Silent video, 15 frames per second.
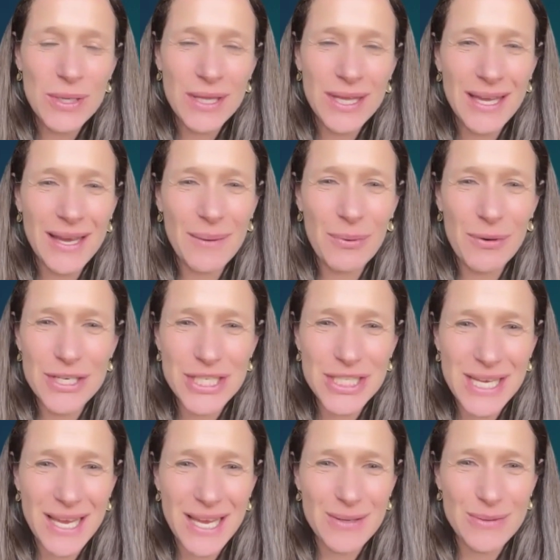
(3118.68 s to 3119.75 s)
really
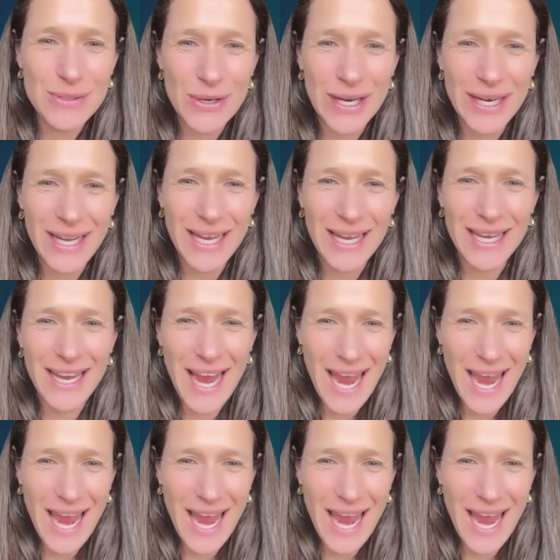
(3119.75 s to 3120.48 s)
appreciate you joining and